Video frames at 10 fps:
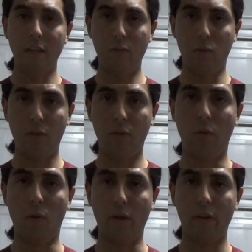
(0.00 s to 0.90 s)
for
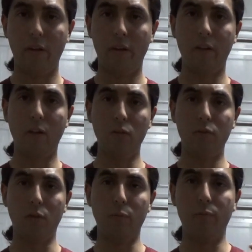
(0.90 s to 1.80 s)
Thor, he goes
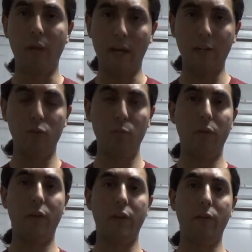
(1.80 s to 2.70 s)
from badass
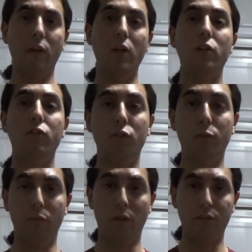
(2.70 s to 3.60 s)
superhero to
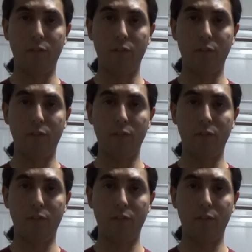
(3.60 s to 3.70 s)
depressed